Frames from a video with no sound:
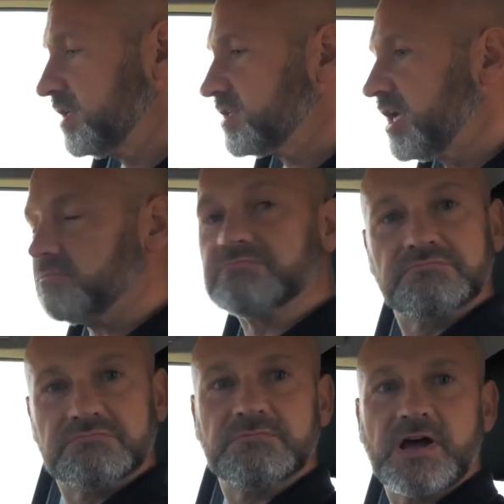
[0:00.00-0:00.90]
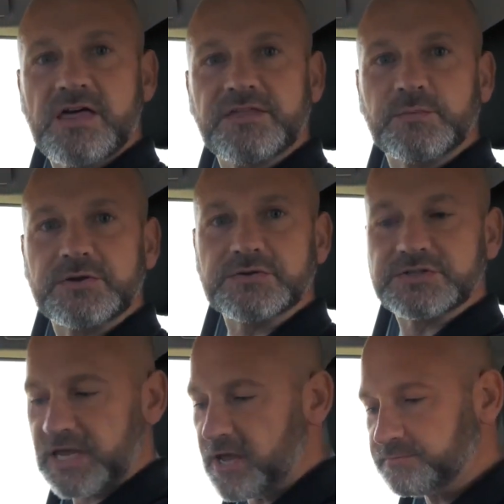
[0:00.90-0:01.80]
So I think we're good
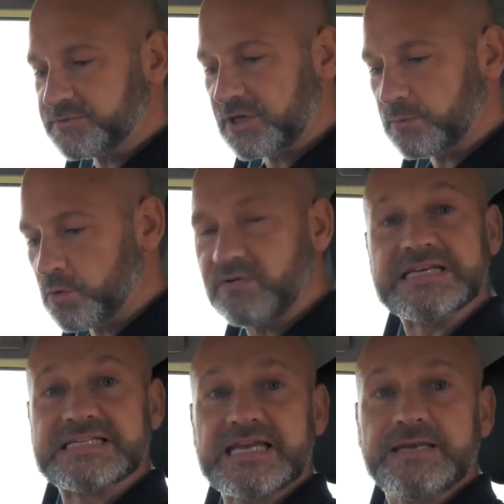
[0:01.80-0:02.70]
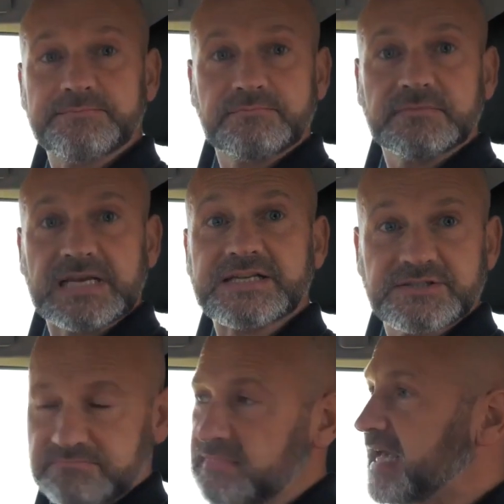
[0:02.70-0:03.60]
to go. So we're in D,
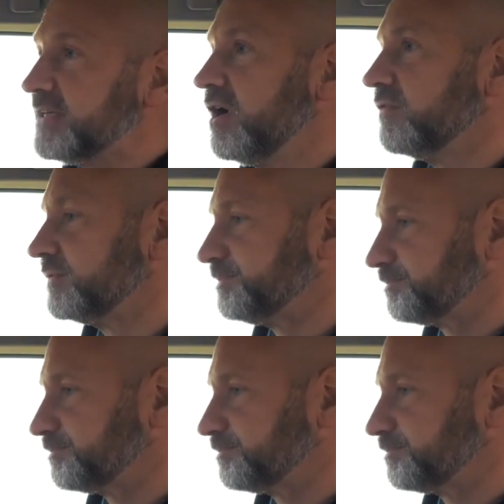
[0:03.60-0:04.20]
let's head off.